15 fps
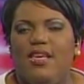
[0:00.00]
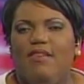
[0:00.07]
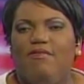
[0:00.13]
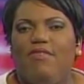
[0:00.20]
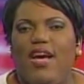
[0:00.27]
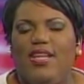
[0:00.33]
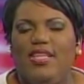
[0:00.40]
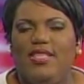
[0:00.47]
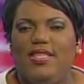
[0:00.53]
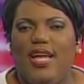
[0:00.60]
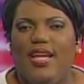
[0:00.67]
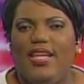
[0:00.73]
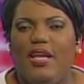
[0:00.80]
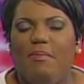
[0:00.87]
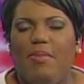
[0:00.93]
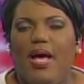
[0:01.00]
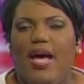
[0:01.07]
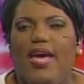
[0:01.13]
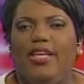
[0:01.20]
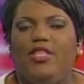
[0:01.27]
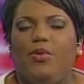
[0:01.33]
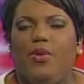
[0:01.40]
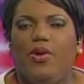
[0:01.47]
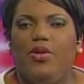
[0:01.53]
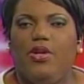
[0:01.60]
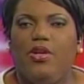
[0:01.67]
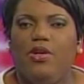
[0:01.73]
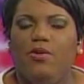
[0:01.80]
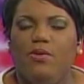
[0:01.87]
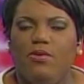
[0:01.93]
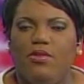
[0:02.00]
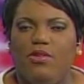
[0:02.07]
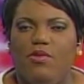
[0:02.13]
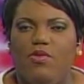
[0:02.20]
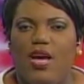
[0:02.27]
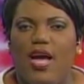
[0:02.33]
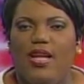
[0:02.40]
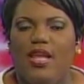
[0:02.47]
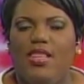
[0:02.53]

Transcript: Vani's standing by, so we're going to go do that.